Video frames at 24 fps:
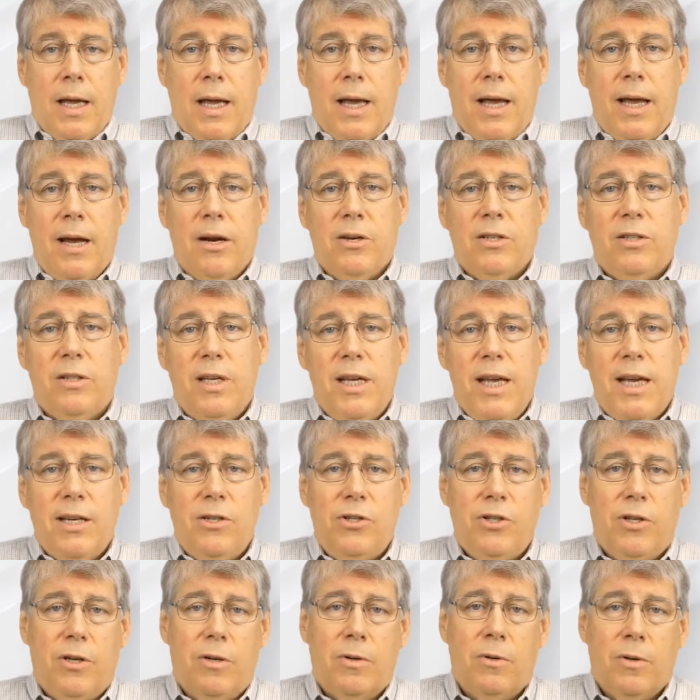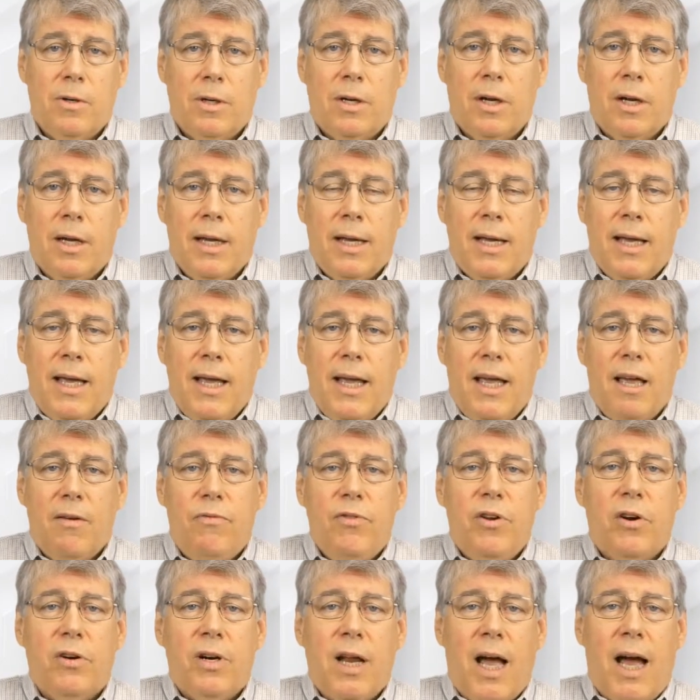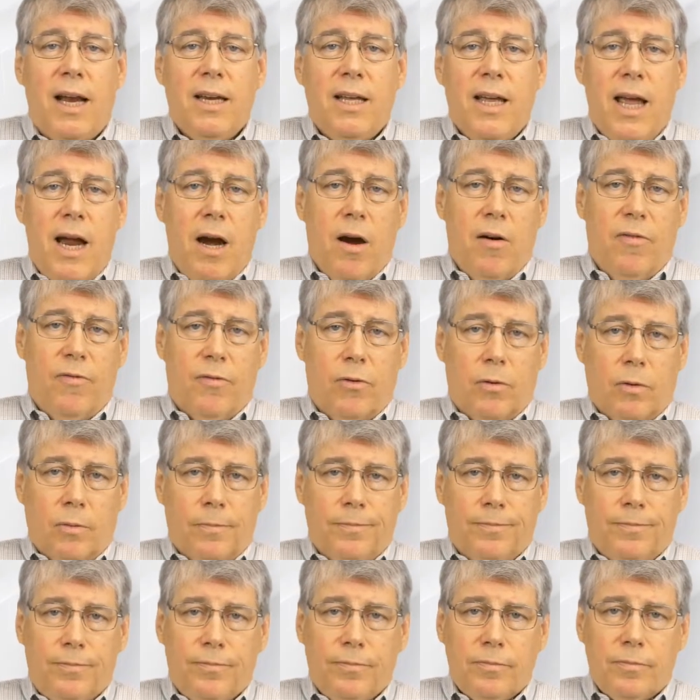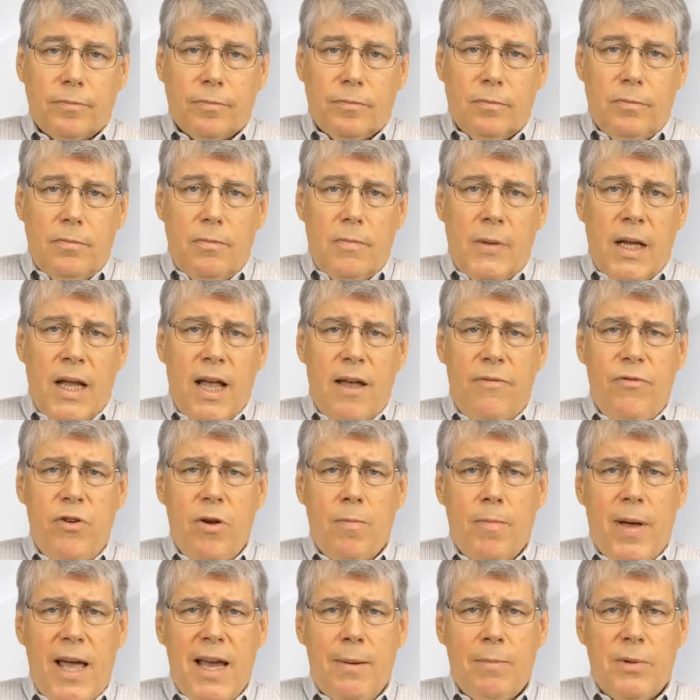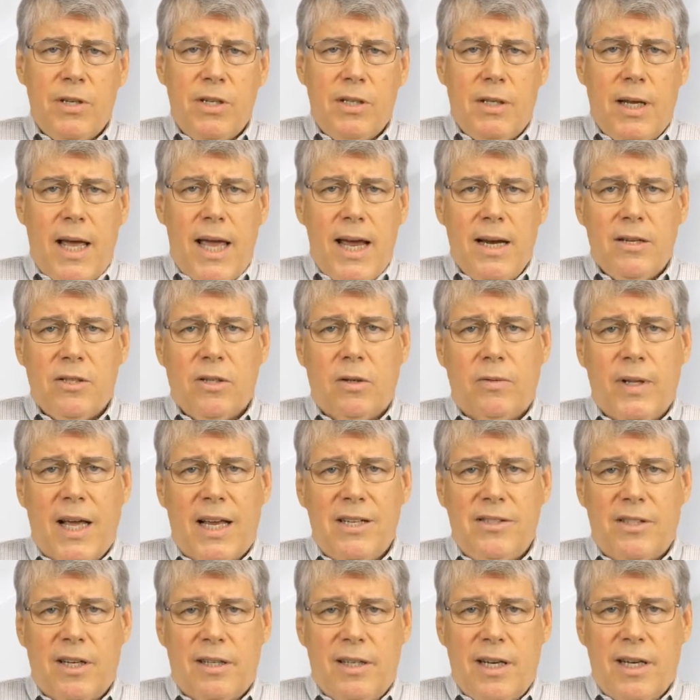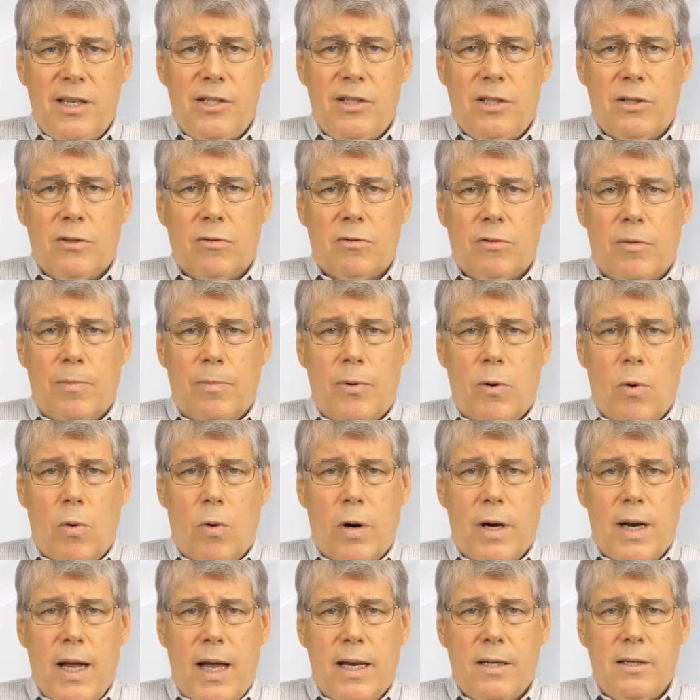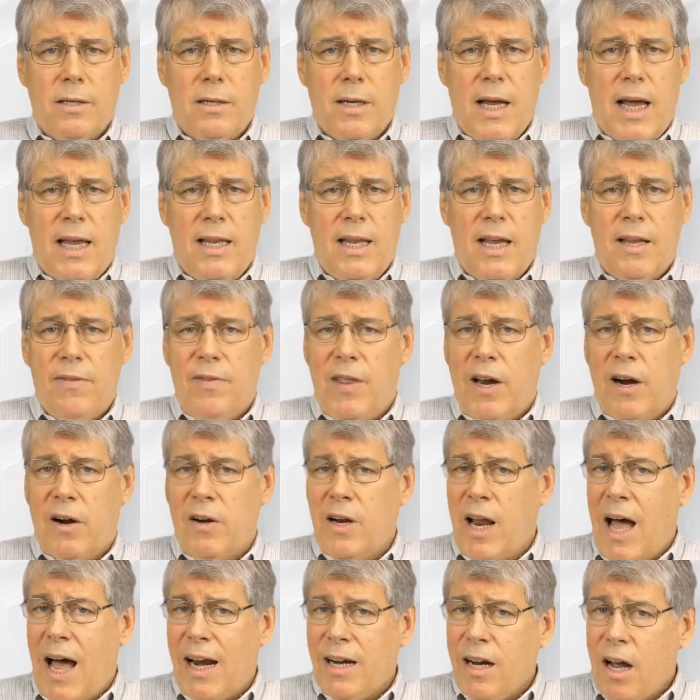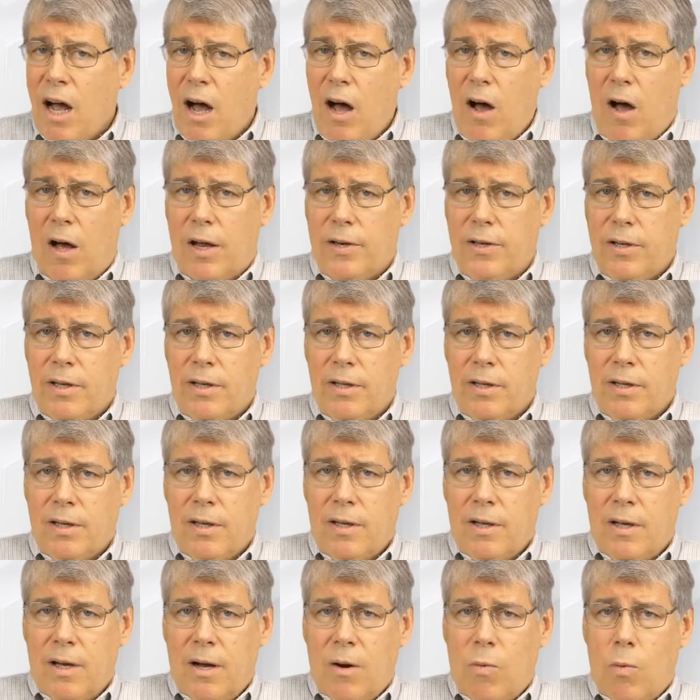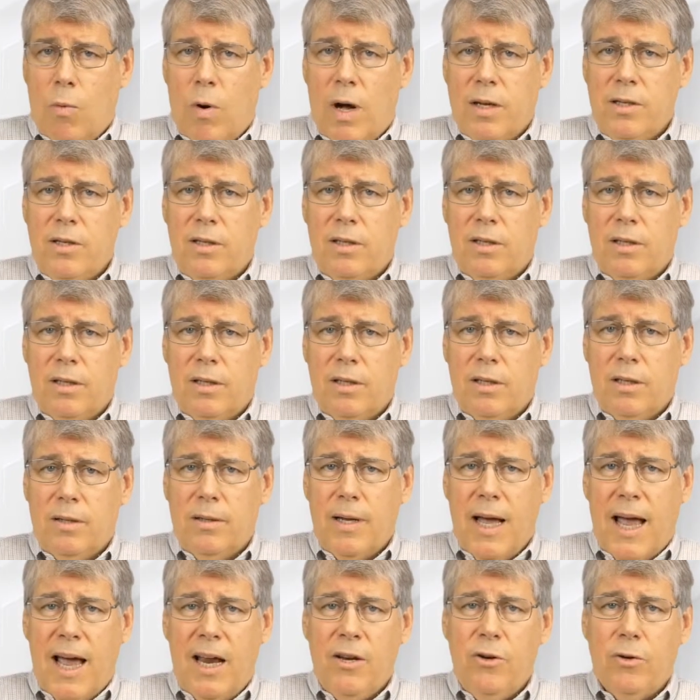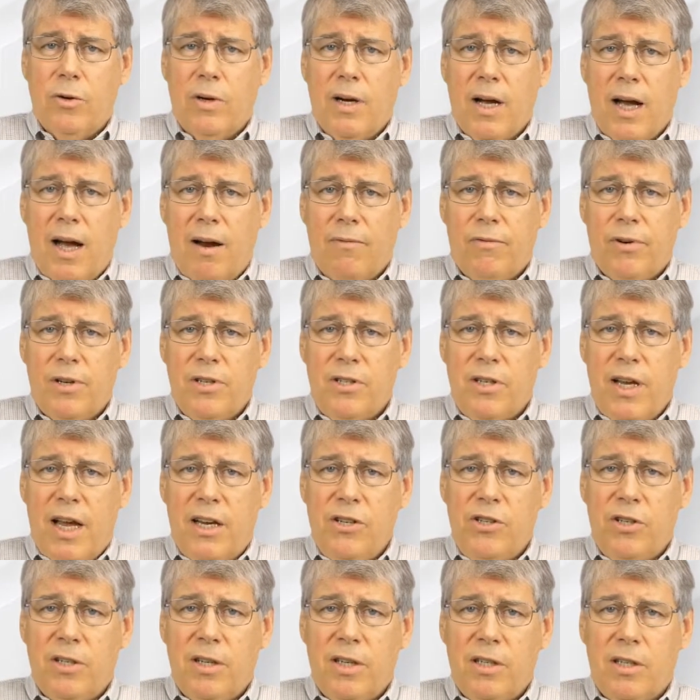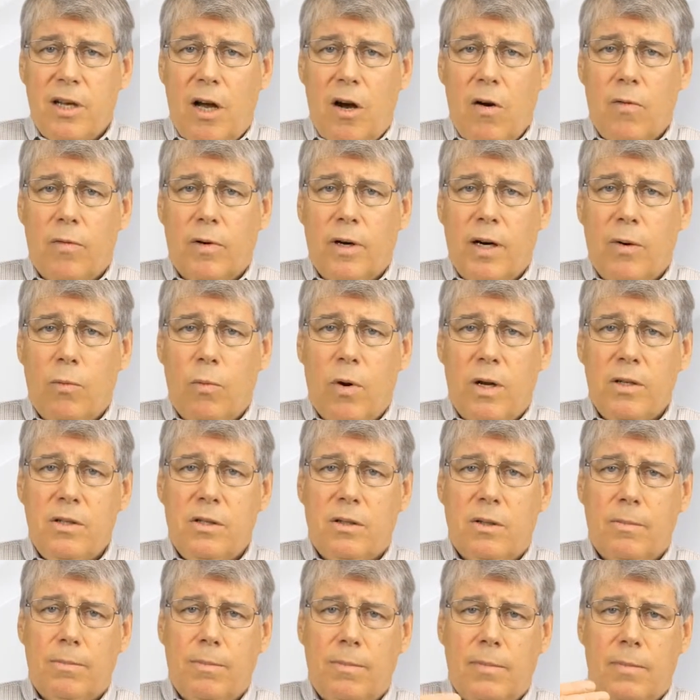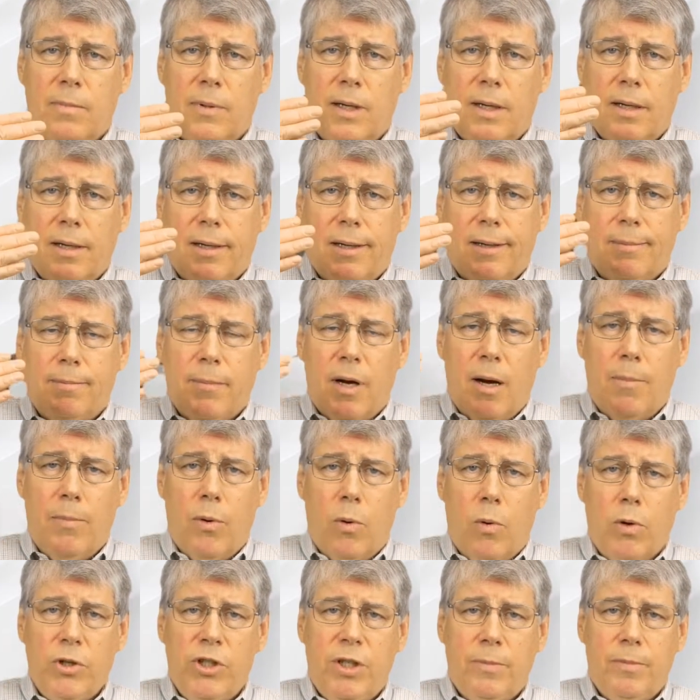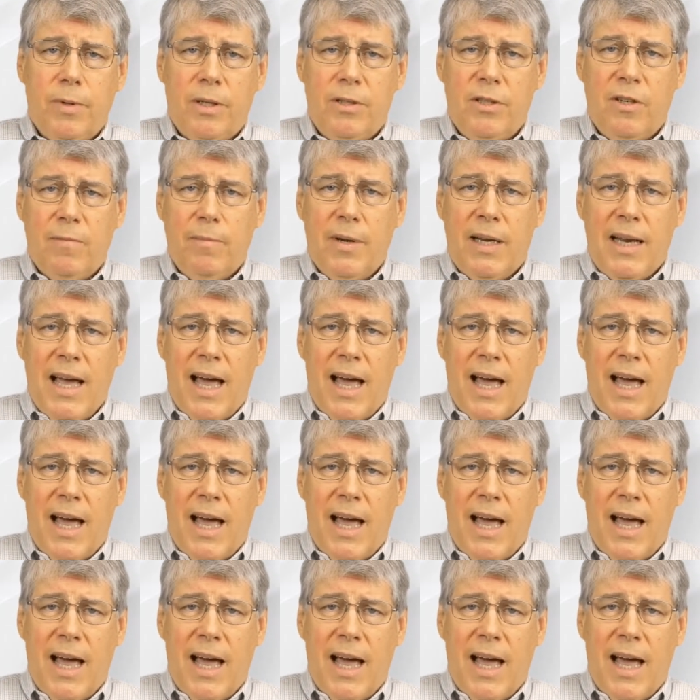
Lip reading: Here's the issue. If you're not careful, if you make mistakes on that statistical report and they are not caught, once the annual conference session is over and once the apportionments have been